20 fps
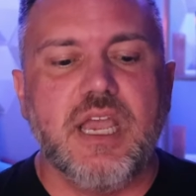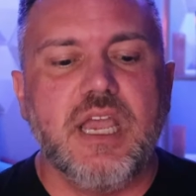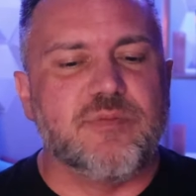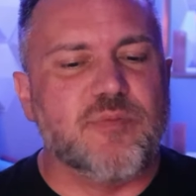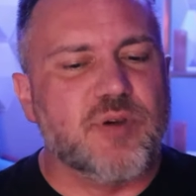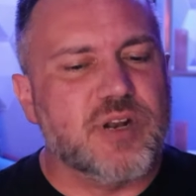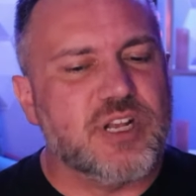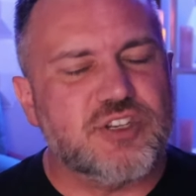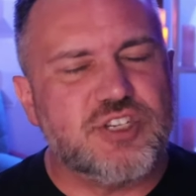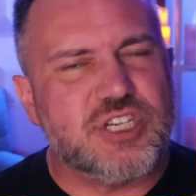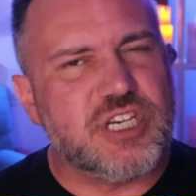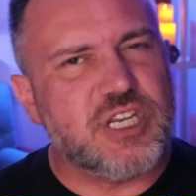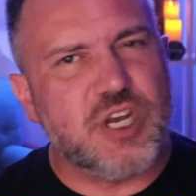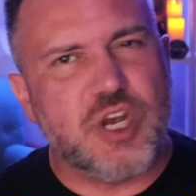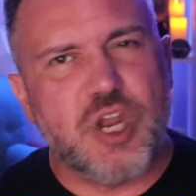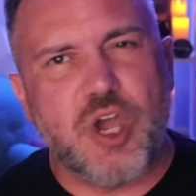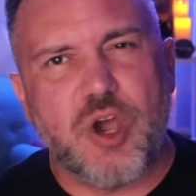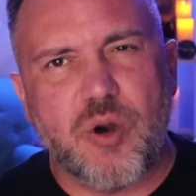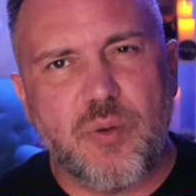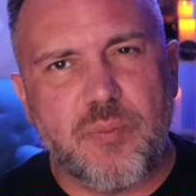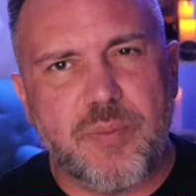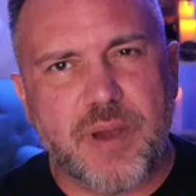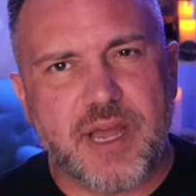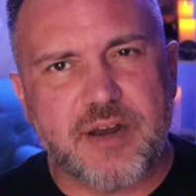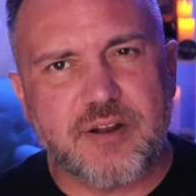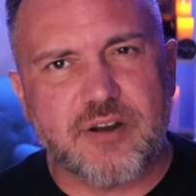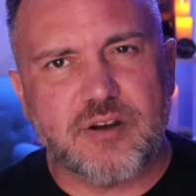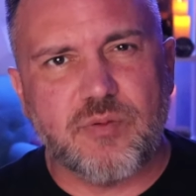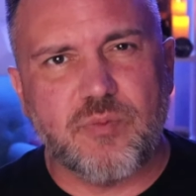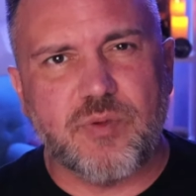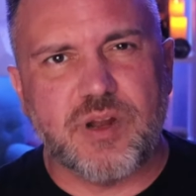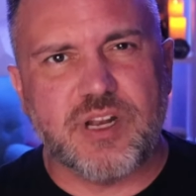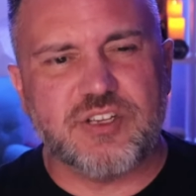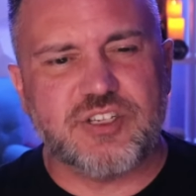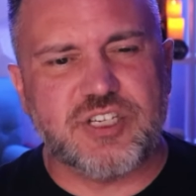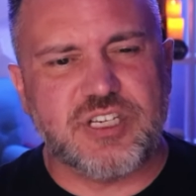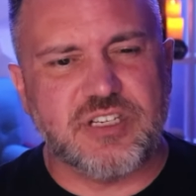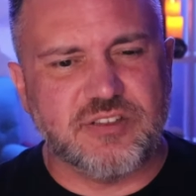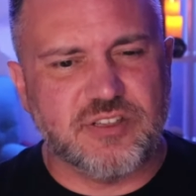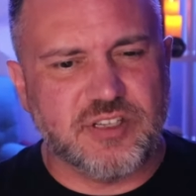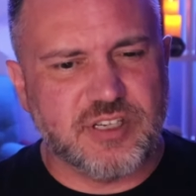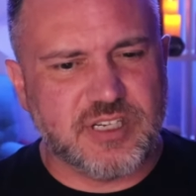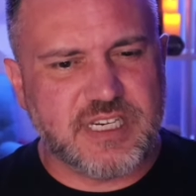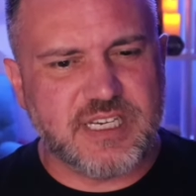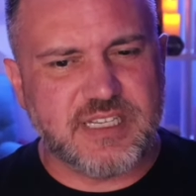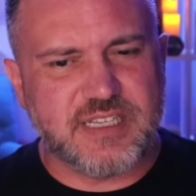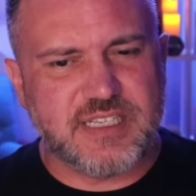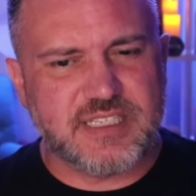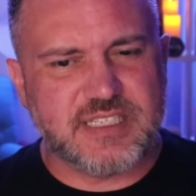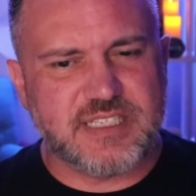Then wouldn't she know better? Wouldn't she look at